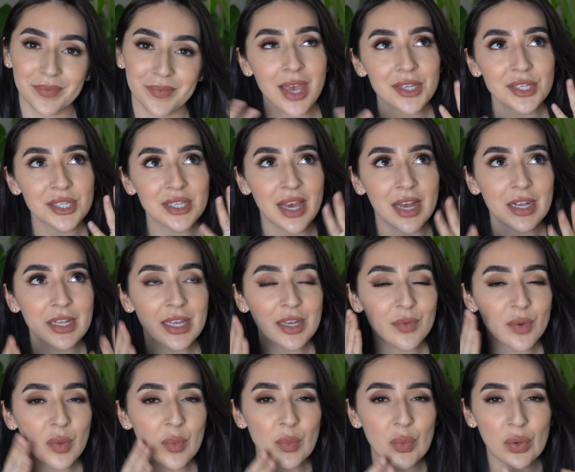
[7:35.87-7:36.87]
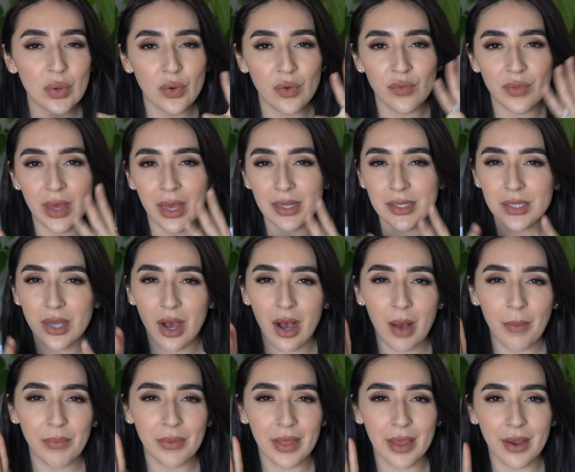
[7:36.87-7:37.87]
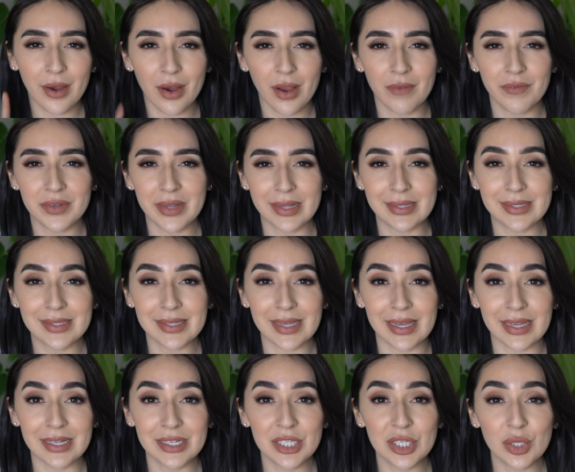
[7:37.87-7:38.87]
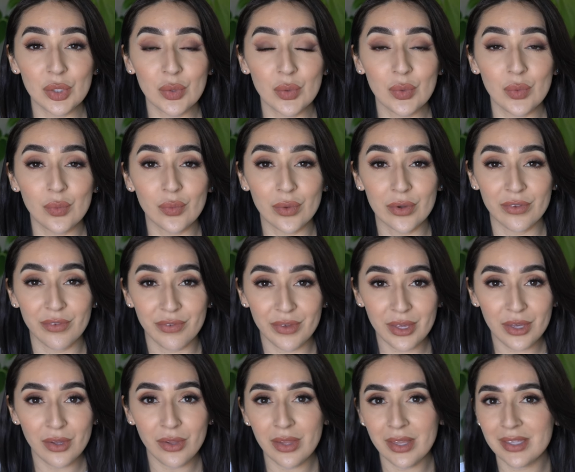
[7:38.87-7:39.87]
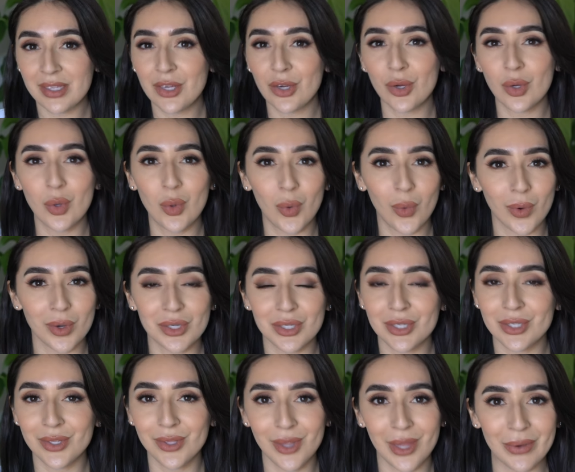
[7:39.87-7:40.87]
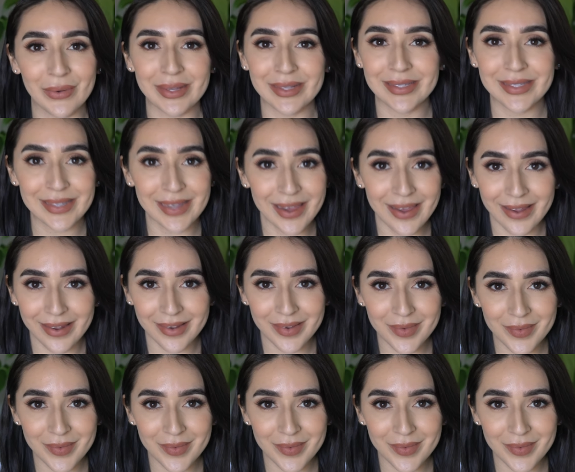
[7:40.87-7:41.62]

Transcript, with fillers: And just kind of like remove that top layer of dead skin to reveal like your gorgeous glowing skin.